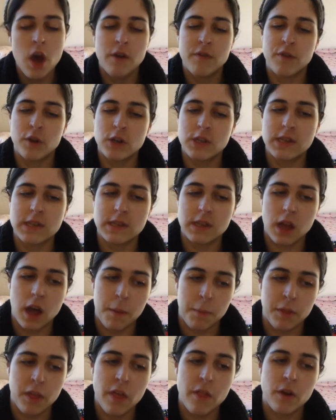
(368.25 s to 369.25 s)
versus a
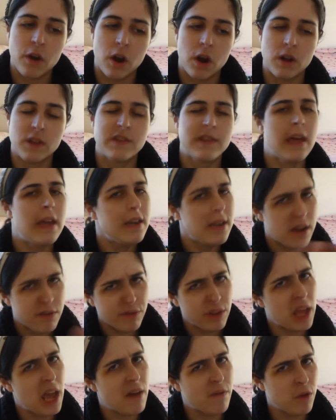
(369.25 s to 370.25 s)
couple of the other cards that
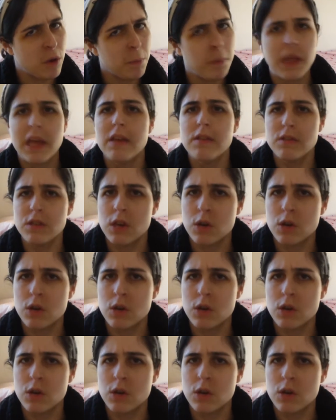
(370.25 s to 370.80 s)
definitely have their place.